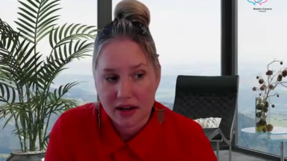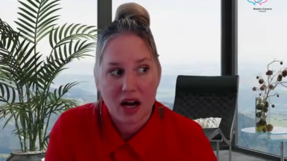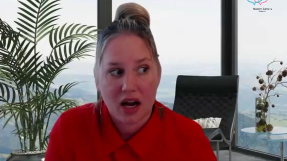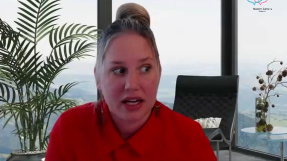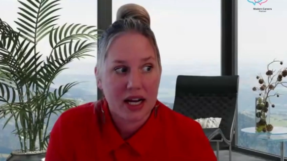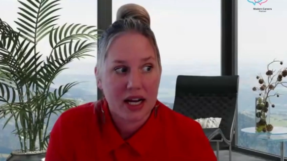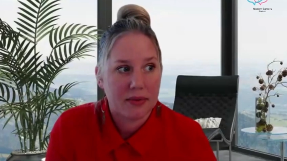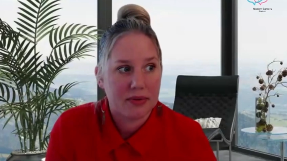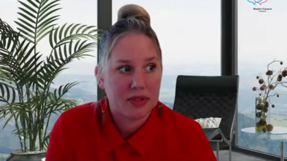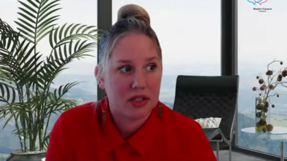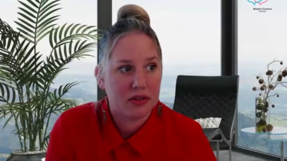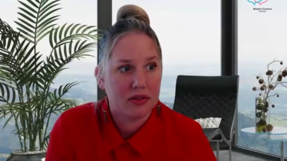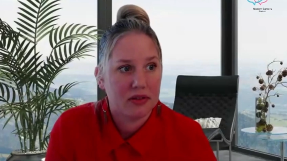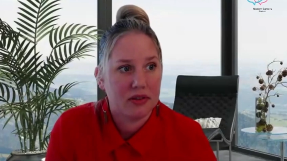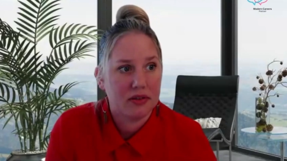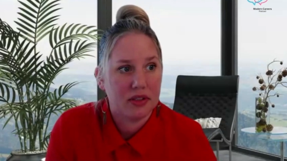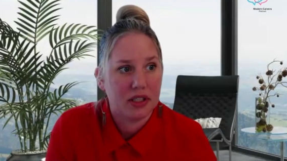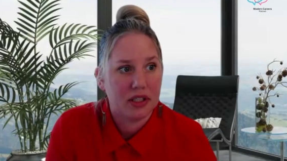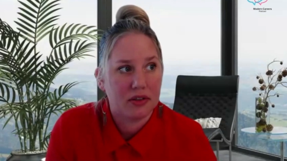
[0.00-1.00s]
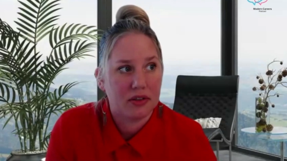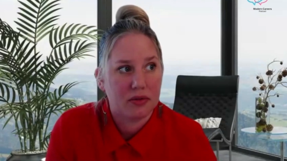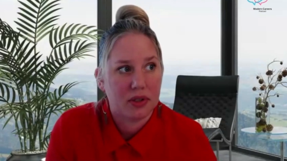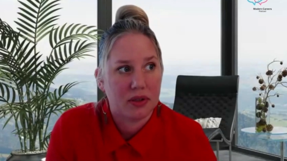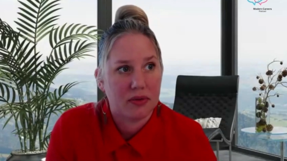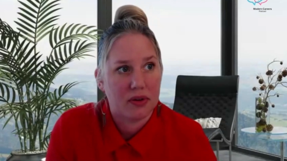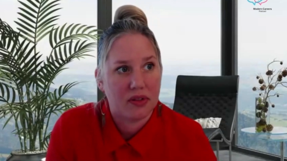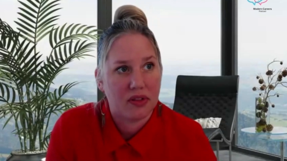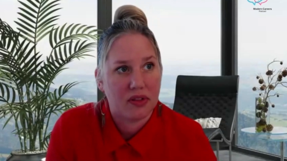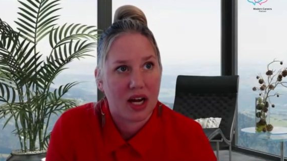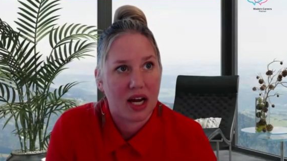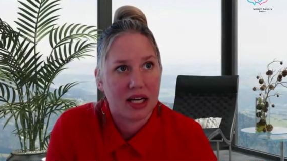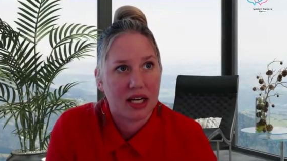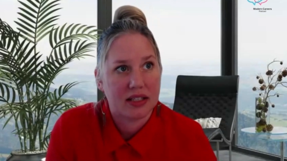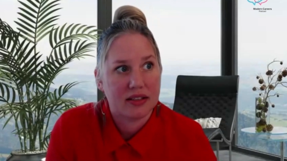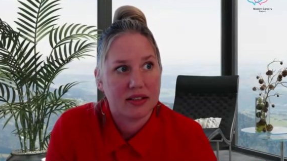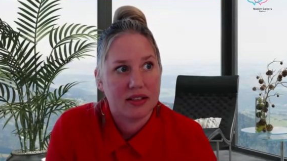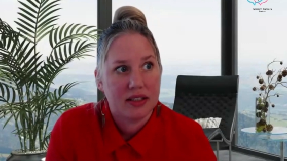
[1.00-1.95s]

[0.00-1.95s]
I absolutely agree with that.